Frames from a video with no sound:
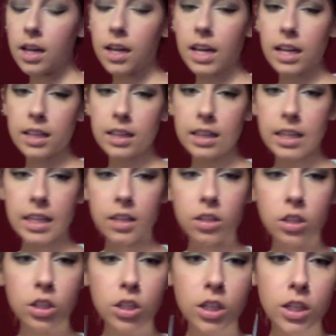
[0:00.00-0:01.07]

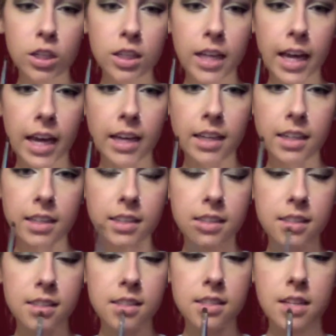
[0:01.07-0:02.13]
little, like,
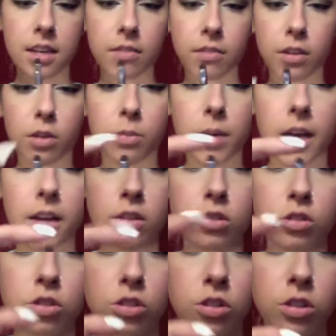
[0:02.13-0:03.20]
stiff little
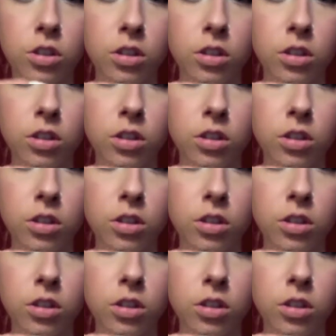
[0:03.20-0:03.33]
brush.